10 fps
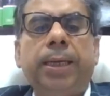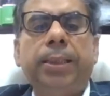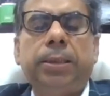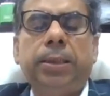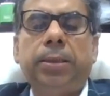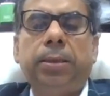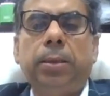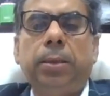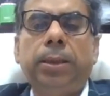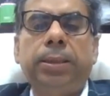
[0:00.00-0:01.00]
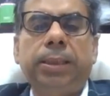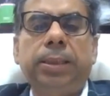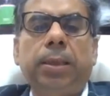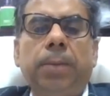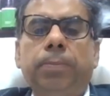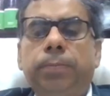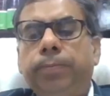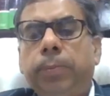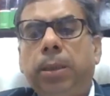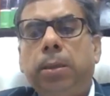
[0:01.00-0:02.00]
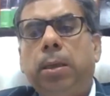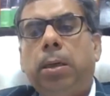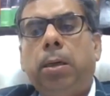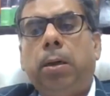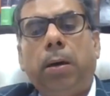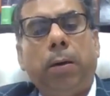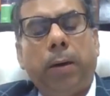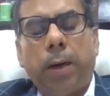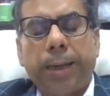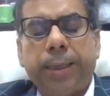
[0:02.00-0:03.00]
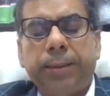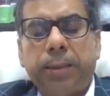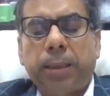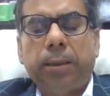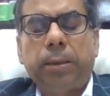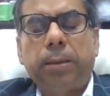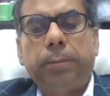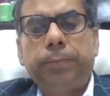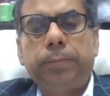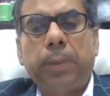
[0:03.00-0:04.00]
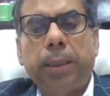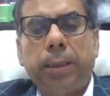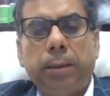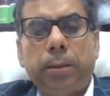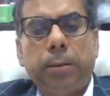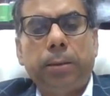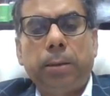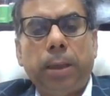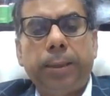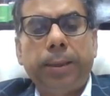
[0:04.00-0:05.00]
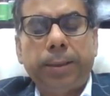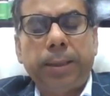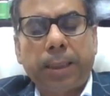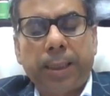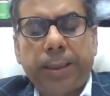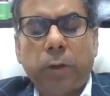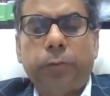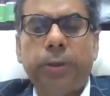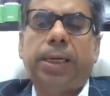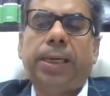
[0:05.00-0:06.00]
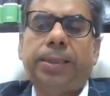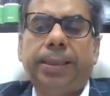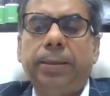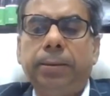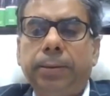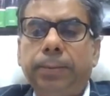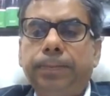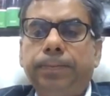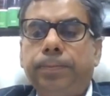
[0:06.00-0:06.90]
against his income against the in the country of his residence.